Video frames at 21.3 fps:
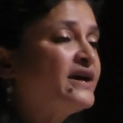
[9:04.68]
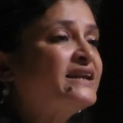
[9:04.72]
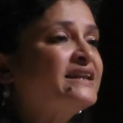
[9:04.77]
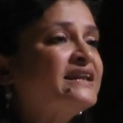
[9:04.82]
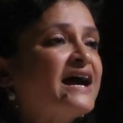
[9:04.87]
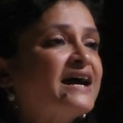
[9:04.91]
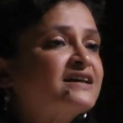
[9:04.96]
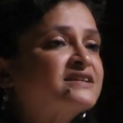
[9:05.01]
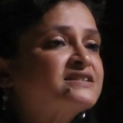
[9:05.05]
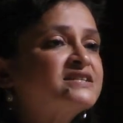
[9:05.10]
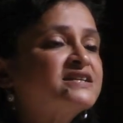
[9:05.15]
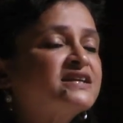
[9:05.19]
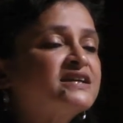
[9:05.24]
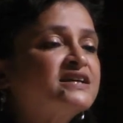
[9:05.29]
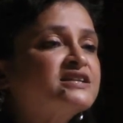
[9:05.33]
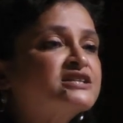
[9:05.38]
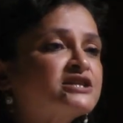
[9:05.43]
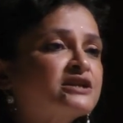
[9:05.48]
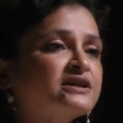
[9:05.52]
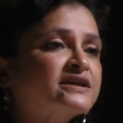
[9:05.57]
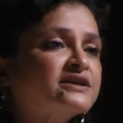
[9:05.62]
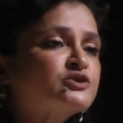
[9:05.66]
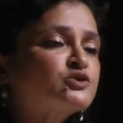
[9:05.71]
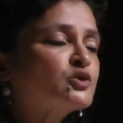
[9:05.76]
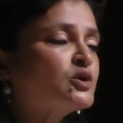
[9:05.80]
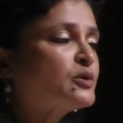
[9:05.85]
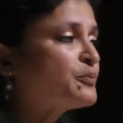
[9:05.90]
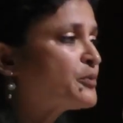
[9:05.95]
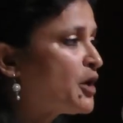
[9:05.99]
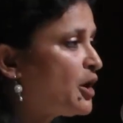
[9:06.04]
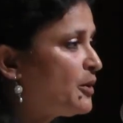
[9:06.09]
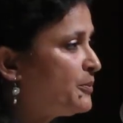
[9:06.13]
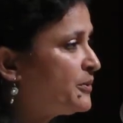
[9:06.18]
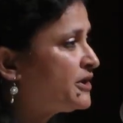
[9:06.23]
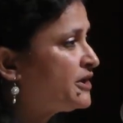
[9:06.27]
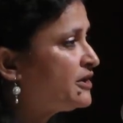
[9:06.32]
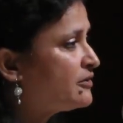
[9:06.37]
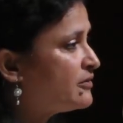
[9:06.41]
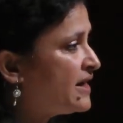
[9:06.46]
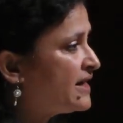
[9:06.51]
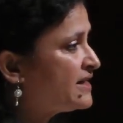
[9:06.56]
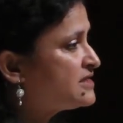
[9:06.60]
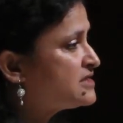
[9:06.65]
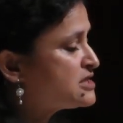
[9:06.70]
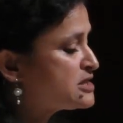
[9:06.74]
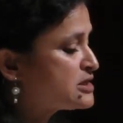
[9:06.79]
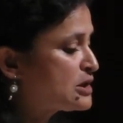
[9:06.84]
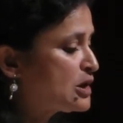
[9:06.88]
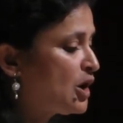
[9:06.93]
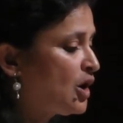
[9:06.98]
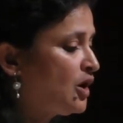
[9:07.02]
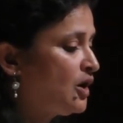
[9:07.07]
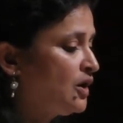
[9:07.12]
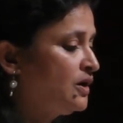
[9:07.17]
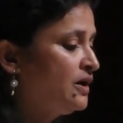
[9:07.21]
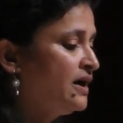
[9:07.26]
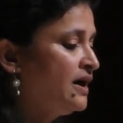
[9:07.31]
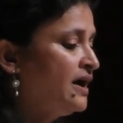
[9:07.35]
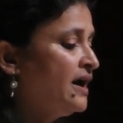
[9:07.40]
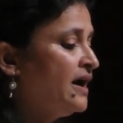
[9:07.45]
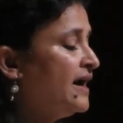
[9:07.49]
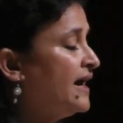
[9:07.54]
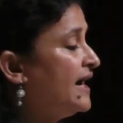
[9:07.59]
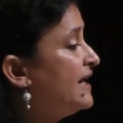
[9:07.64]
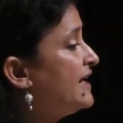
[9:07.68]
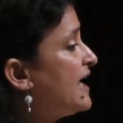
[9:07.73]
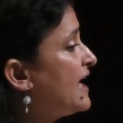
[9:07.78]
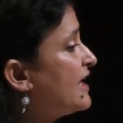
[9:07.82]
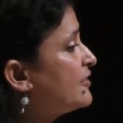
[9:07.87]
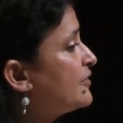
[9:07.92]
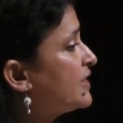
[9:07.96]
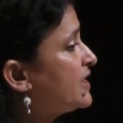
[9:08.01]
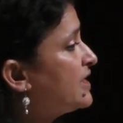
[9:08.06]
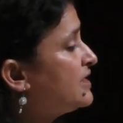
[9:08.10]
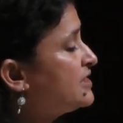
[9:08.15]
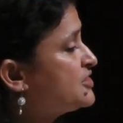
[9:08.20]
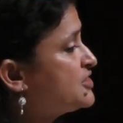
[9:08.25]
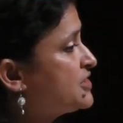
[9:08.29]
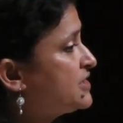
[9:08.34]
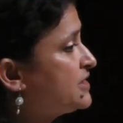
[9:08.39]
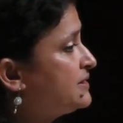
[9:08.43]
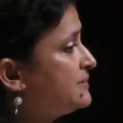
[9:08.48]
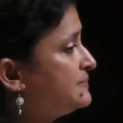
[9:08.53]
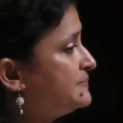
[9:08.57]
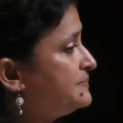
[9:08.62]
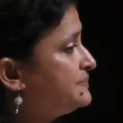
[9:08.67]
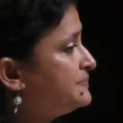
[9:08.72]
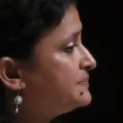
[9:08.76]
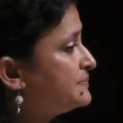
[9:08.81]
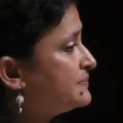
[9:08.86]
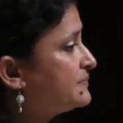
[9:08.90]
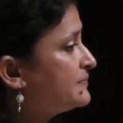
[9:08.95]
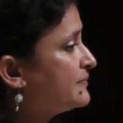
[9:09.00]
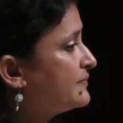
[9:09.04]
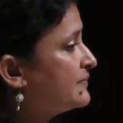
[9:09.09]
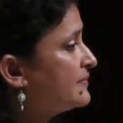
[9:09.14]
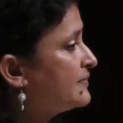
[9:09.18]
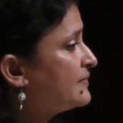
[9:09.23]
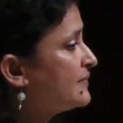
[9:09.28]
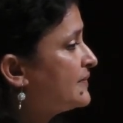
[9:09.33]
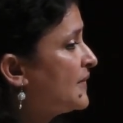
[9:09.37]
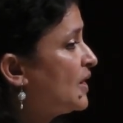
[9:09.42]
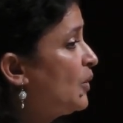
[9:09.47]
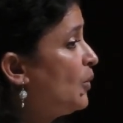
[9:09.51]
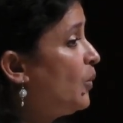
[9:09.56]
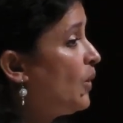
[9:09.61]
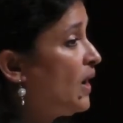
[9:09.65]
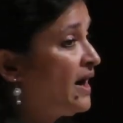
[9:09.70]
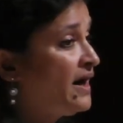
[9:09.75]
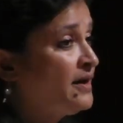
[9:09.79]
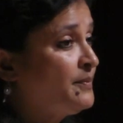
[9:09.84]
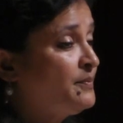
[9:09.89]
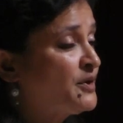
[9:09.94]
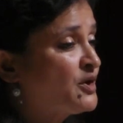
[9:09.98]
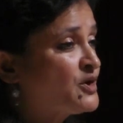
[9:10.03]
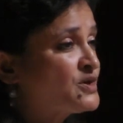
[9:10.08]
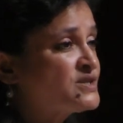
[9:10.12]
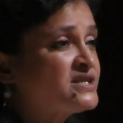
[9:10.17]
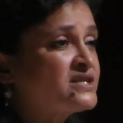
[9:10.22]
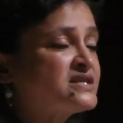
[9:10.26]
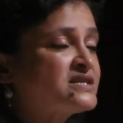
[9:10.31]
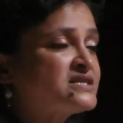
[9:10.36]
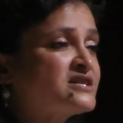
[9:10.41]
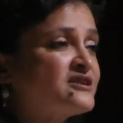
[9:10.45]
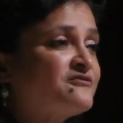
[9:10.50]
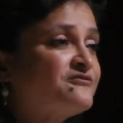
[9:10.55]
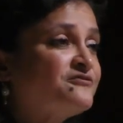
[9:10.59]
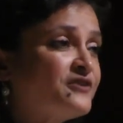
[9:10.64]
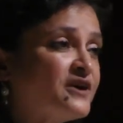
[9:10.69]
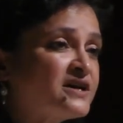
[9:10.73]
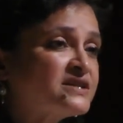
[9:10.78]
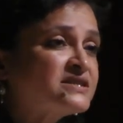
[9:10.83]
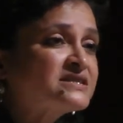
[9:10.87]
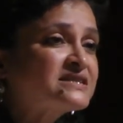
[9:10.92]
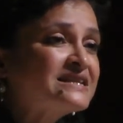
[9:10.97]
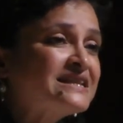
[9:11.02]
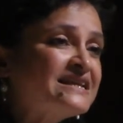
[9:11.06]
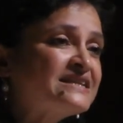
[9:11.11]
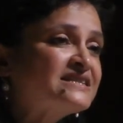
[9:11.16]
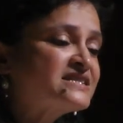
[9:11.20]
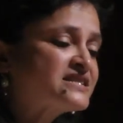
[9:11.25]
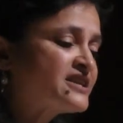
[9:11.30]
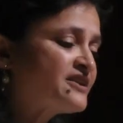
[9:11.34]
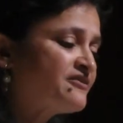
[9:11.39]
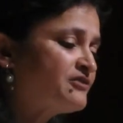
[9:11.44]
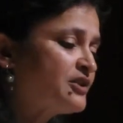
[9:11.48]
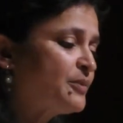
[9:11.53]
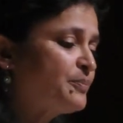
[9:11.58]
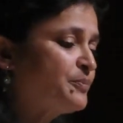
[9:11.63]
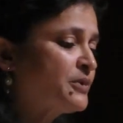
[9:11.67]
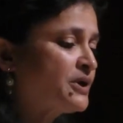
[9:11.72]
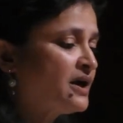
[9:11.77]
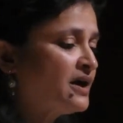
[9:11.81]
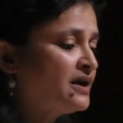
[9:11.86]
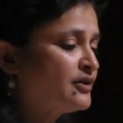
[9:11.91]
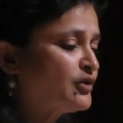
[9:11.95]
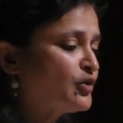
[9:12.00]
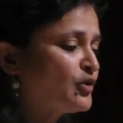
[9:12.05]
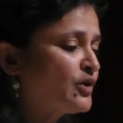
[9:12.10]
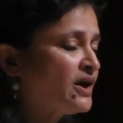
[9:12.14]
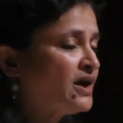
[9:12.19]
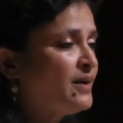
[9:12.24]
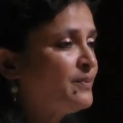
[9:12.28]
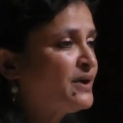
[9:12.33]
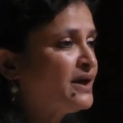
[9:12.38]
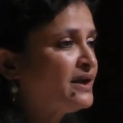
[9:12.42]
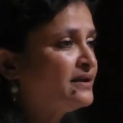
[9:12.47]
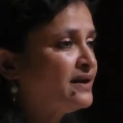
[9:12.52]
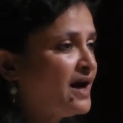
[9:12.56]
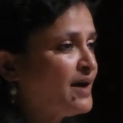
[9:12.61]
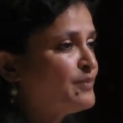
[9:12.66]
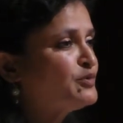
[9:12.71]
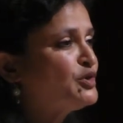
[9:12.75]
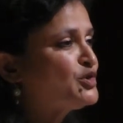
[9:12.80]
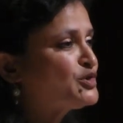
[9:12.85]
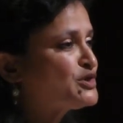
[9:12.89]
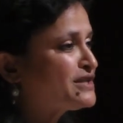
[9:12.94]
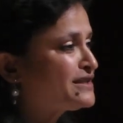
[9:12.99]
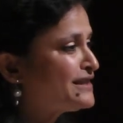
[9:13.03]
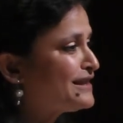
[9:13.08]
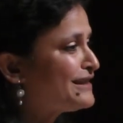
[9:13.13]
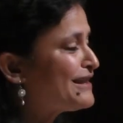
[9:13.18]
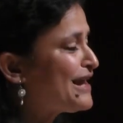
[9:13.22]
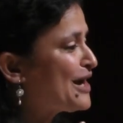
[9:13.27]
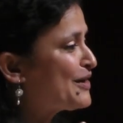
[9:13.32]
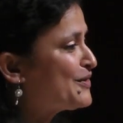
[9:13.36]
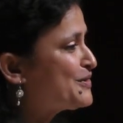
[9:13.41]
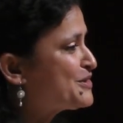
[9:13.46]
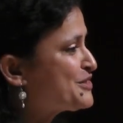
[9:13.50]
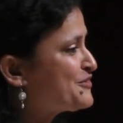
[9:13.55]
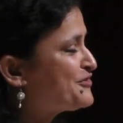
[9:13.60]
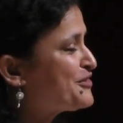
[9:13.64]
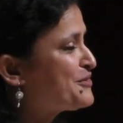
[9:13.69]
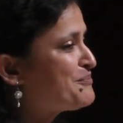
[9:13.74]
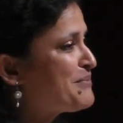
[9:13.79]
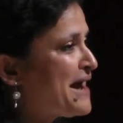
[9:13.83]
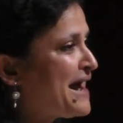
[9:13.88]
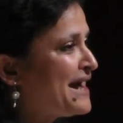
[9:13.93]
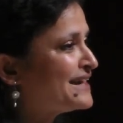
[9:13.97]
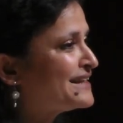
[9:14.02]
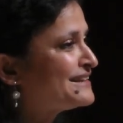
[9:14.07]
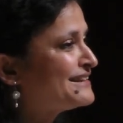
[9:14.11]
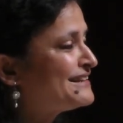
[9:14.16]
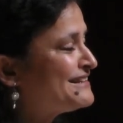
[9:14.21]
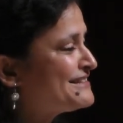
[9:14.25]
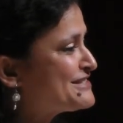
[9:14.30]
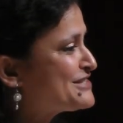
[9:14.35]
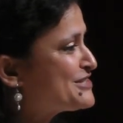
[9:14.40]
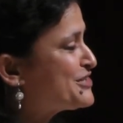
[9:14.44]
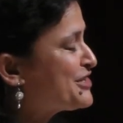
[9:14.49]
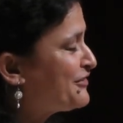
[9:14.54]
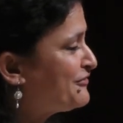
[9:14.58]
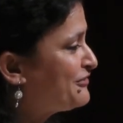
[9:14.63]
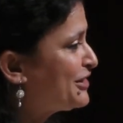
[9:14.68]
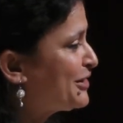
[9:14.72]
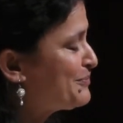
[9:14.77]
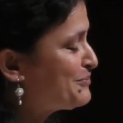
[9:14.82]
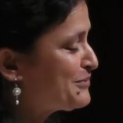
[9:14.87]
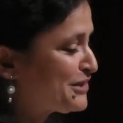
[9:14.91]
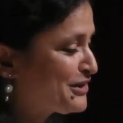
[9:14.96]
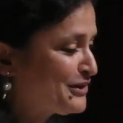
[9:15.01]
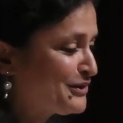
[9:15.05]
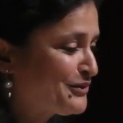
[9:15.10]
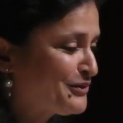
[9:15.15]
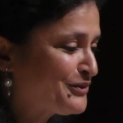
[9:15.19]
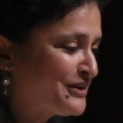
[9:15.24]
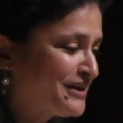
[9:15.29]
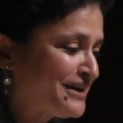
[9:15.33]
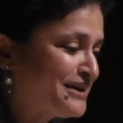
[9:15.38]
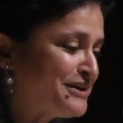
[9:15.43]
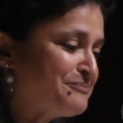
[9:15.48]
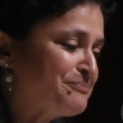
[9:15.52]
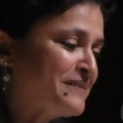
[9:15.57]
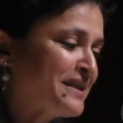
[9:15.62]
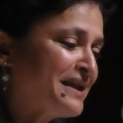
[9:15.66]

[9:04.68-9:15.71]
enacting intellectual property rights law in agriculture. Why? Because it is the first least developed country, I mean, I'm using the language of the bank, least developed country,